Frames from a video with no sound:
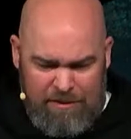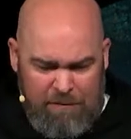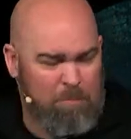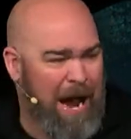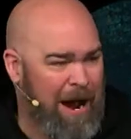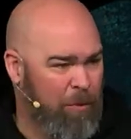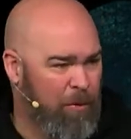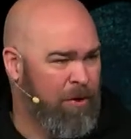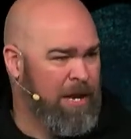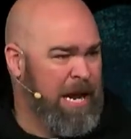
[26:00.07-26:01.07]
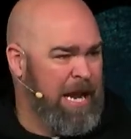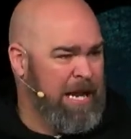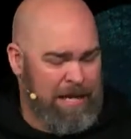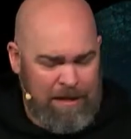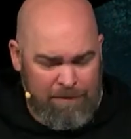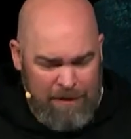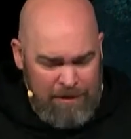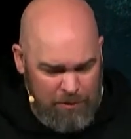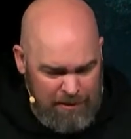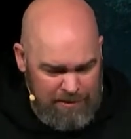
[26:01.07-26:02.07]
of power and
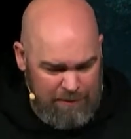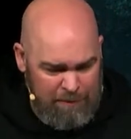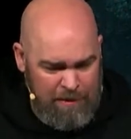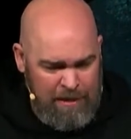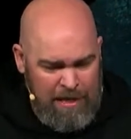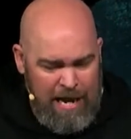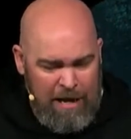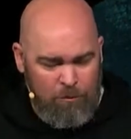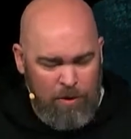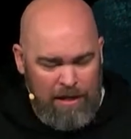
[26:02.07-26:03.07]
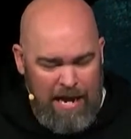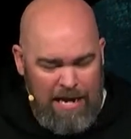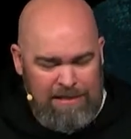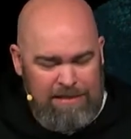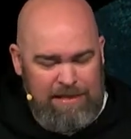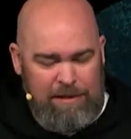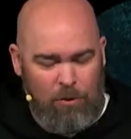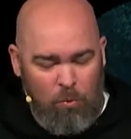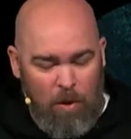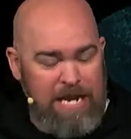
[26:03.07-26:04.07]
individualism and realizes that the
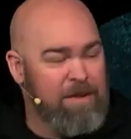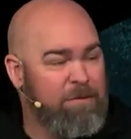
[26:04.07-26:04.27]
way of